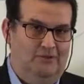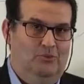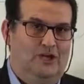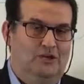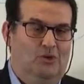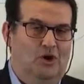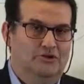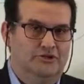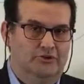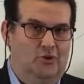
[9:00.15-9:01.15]
When you are
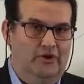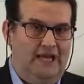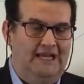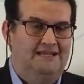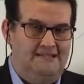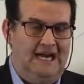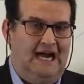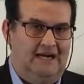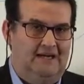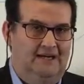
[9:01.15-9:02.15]
short a
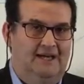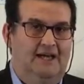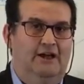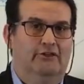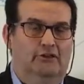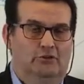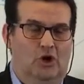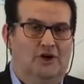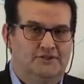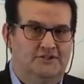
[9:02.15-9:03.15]
stock, the
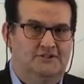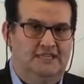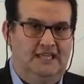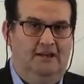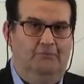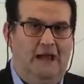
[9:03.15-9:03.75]
losses can